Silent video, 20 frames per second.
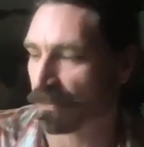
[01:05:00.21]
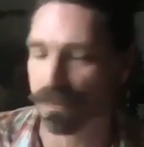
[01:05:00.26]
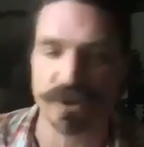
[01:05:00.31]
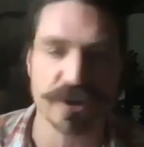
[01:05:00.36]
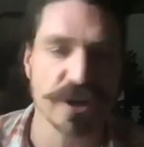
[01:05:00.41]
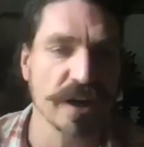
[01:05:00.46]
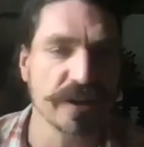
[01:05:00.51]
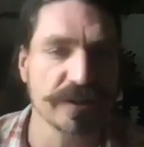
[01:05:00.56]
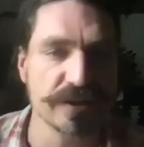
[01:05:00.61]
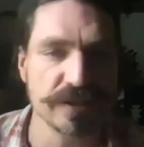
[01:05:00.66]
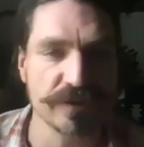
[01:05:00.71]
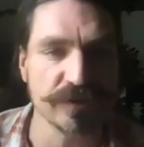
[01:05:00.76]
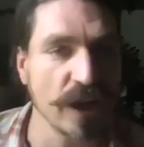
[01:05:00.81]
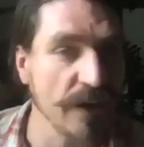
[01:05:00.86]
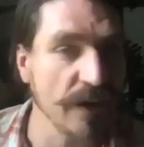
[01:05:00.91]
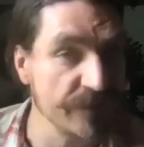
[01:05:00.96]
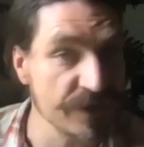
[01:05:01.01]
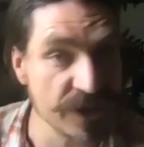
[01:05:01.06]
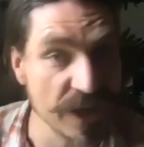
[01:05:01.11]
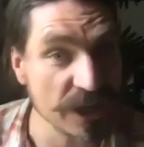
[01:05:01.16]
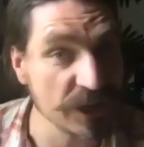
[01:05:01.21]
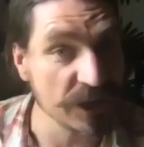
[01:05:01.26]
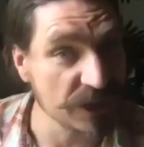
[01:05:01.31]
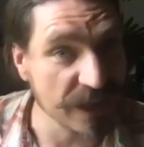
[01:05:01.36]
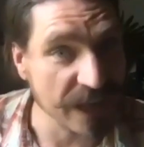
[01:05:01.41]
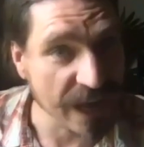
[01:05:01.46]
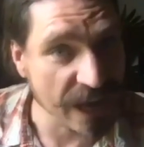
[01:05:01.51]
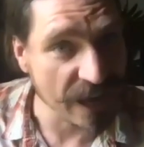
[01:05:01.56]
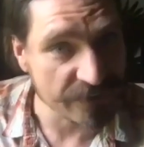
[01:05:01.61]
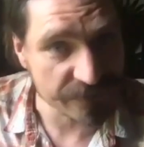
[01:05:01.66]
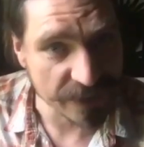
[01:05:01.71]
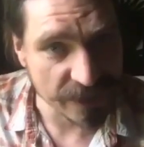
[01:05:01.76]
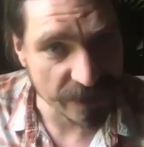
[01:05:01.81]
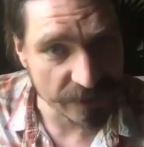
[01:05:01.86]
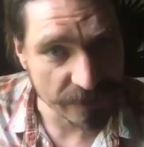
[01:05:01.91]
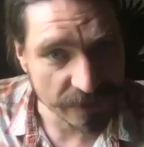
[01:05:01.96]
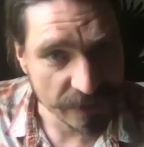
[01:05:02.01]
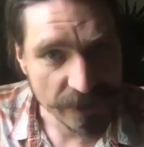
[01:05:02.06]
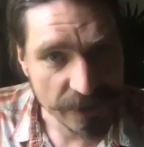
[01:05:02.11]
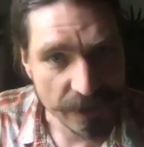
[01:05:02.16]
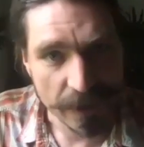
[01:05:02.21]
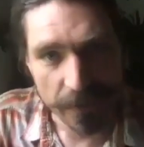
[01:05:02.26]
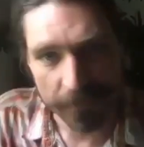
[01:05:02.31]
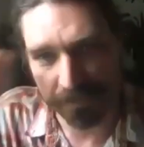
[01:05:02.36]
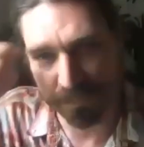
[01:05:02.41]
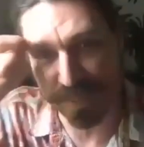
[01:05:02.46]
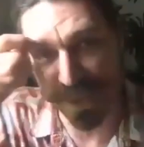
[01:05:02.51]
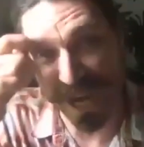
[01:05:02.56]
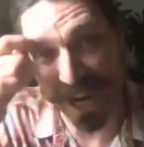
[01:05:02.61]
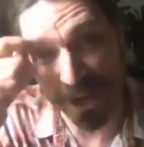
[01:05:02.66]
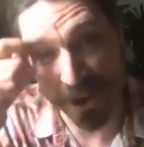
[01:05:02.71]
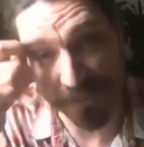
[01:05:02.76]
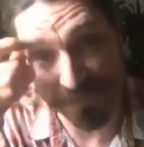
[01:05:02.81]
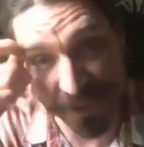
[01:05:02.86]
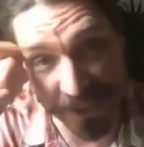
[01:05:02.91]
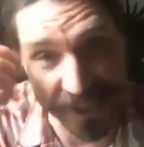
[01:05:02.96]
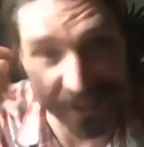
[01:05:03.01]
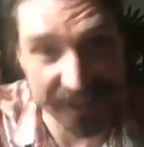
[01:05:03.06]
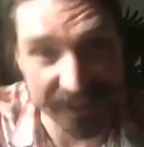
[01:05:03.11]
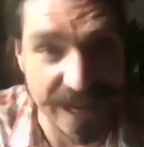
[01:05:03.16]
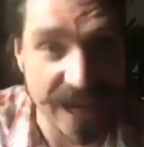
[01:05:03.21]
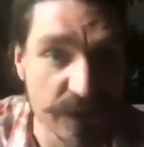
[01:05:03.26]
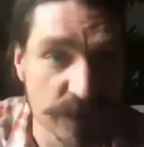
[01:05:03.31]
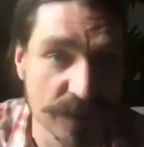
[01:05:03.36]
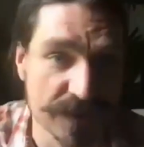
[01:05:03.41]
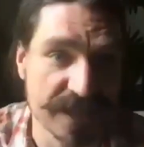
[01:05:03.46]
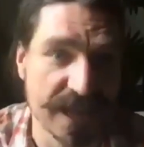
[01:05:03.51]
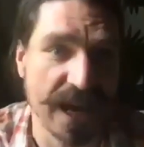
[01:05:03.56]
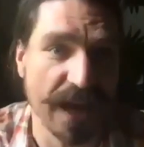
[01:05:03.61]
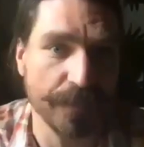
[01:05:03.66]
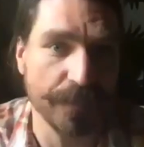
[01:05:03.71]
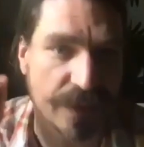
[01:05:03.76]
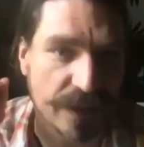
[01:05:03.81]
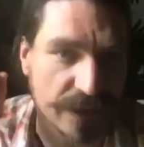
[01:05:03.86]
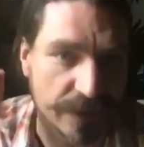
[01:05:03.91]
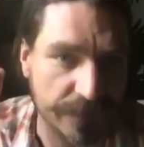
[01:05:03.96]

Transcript: productive conversation to have there, but I don't feel like that's what's happening.